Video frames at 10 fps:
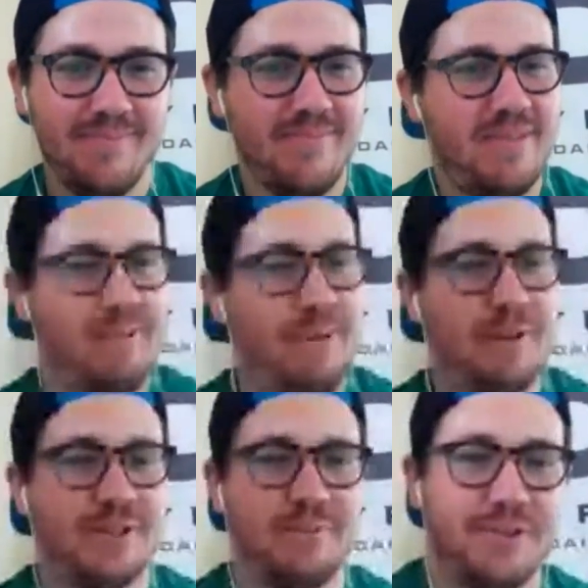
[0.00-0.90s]

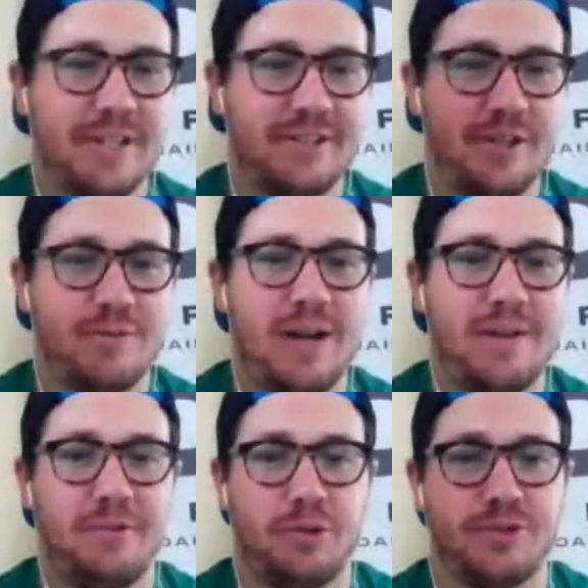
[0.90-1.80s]
Pirates and Brewers next here.
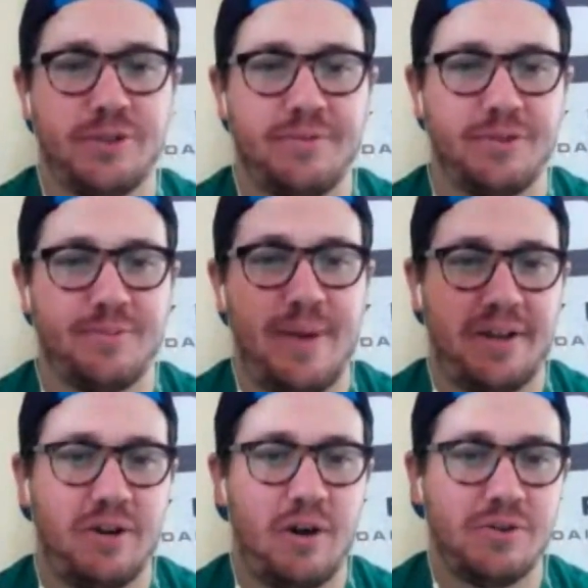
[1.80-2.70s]
Ryan Vogelsong versus
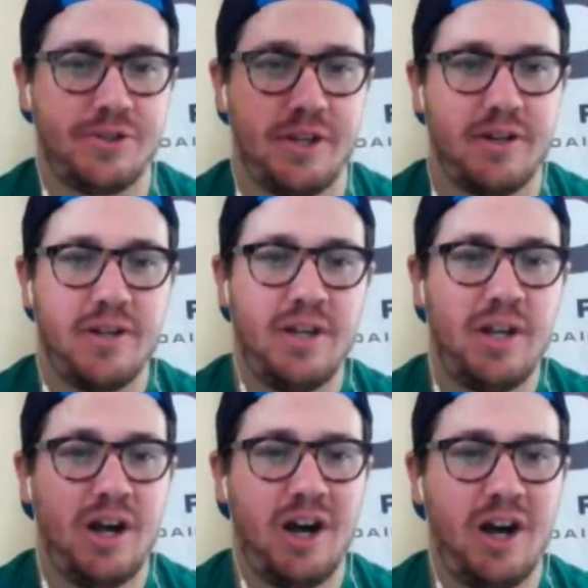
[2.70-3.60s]
Matt Garza.
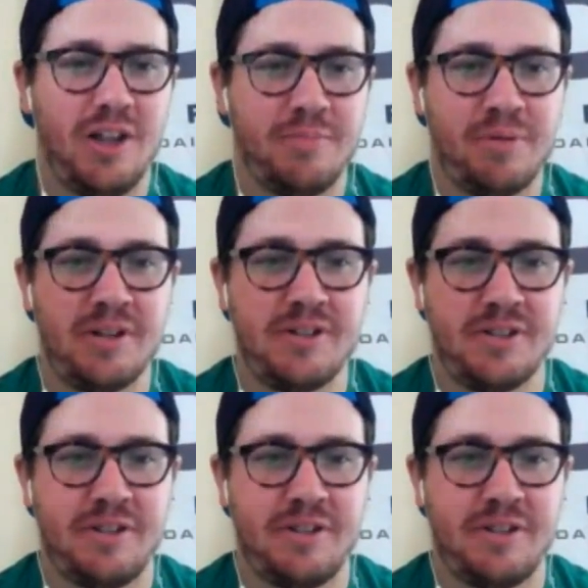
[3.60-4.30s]
Uh, the prices here